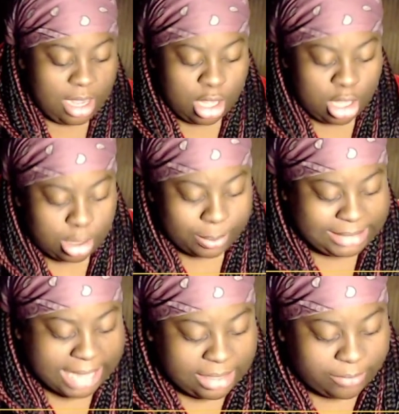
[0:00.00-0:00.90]
The
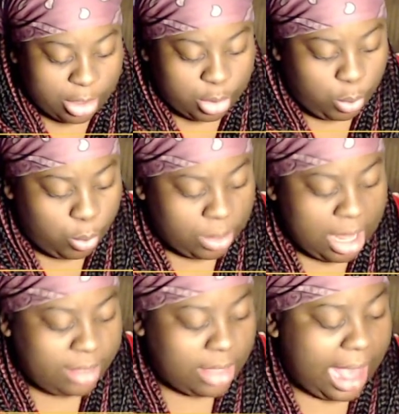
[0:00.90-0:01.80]
protective cocoon,
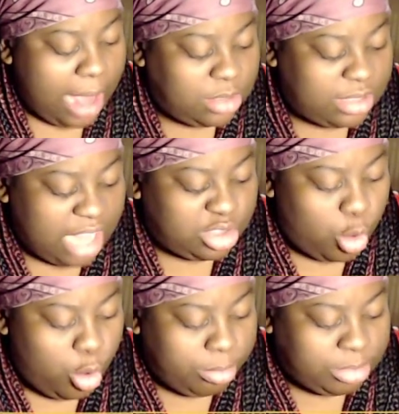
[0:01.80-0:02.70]
the outsized
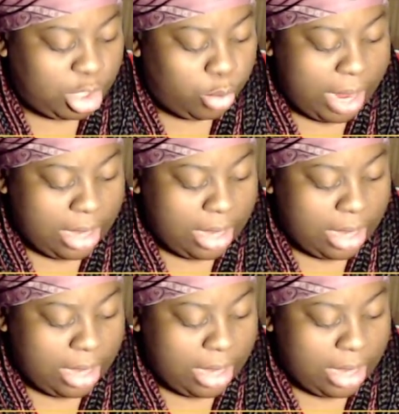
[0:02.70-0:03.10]
orb generator,